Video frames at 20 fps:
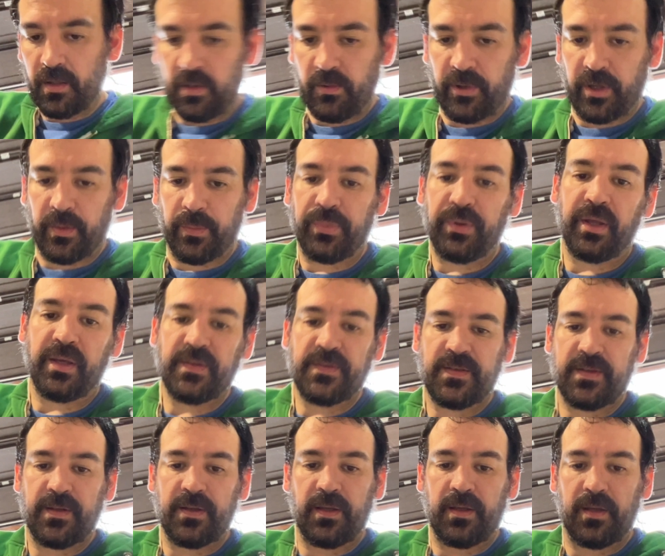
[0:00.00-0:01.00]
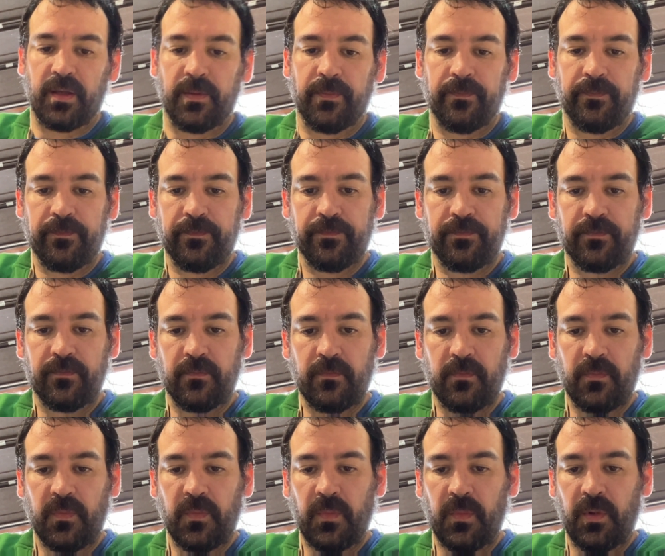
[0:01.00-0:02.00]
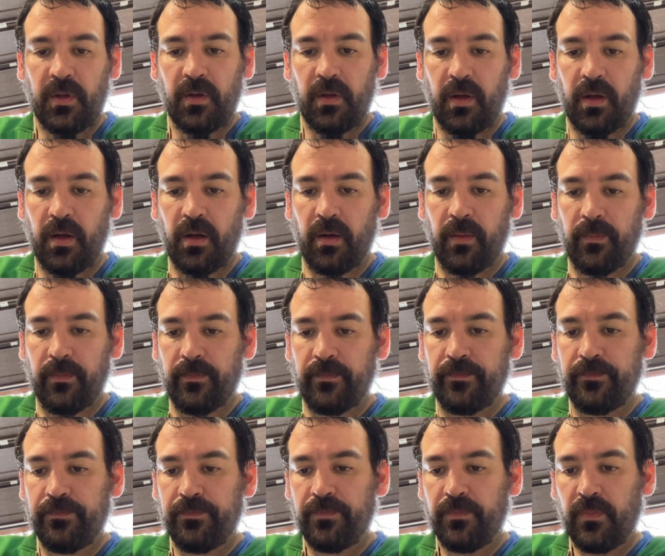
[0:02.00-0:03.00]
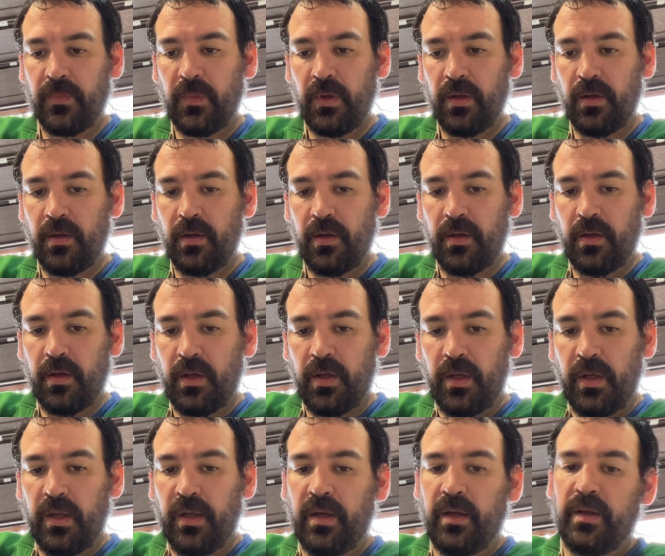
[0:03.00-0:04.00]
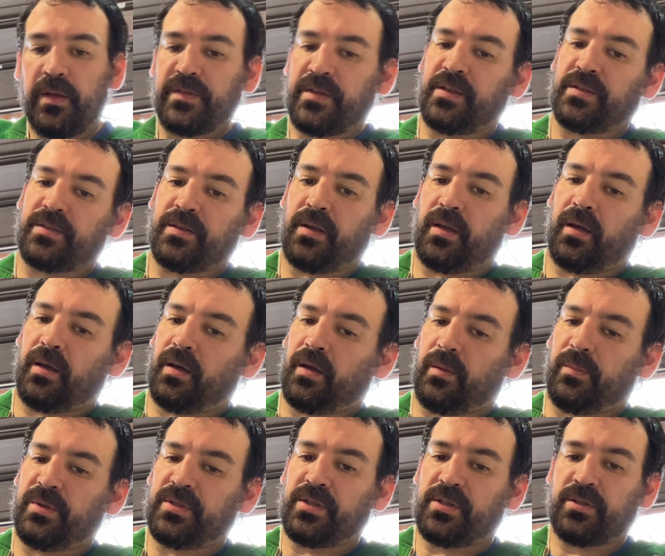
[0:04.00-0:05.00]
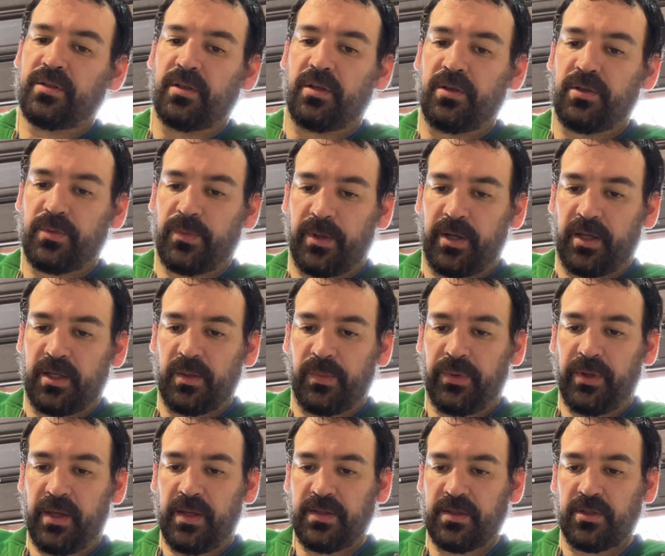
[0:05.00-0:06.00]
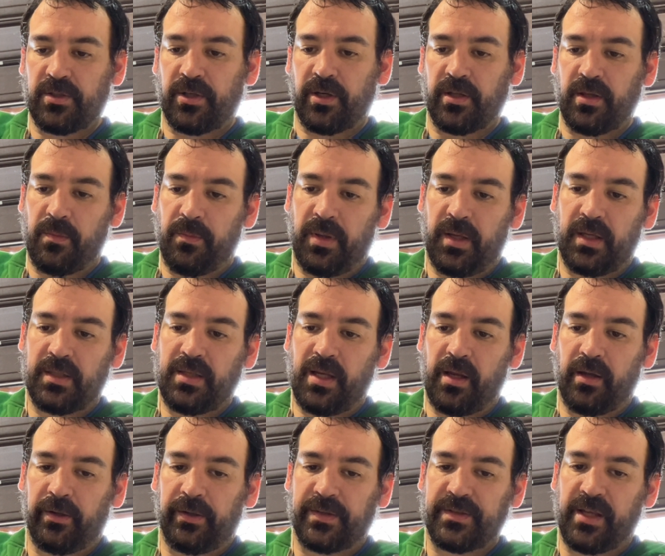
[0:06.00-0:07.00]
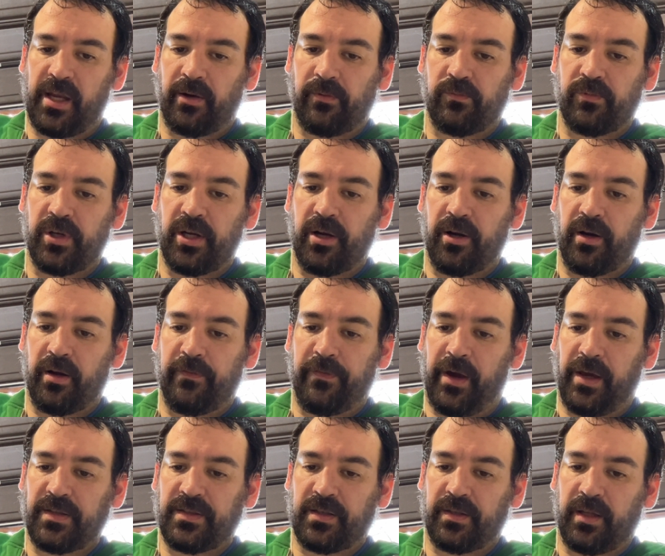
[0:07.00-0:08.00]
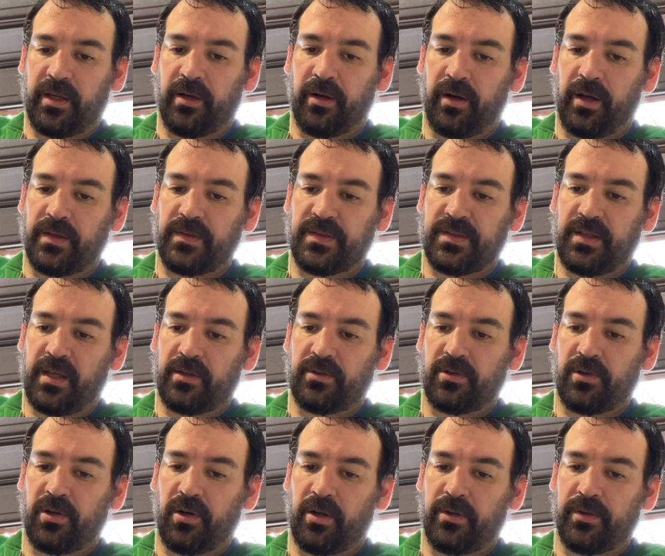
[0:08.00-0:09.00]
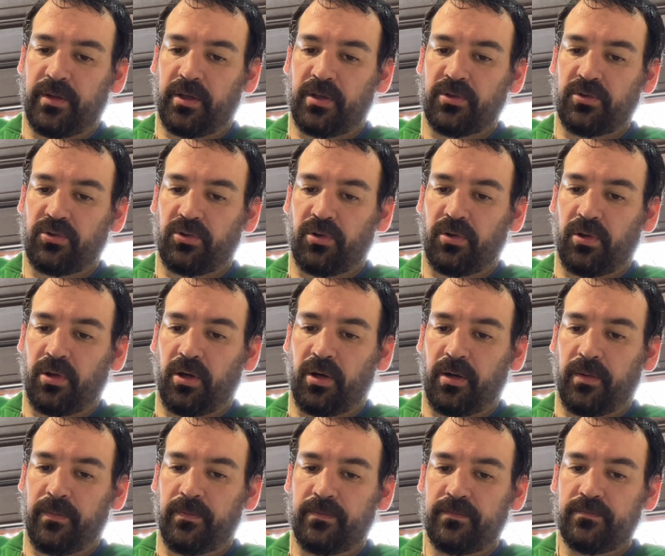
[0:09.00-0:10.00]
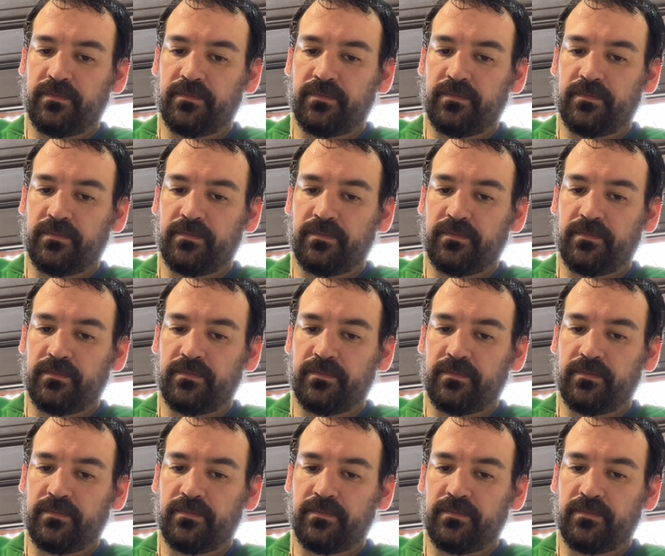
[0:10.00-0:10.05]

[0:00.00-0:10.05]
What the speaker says: you want to place the, it says position the new spring into place, ensuring the pigtail is at rear of isolator and centered on the control arm.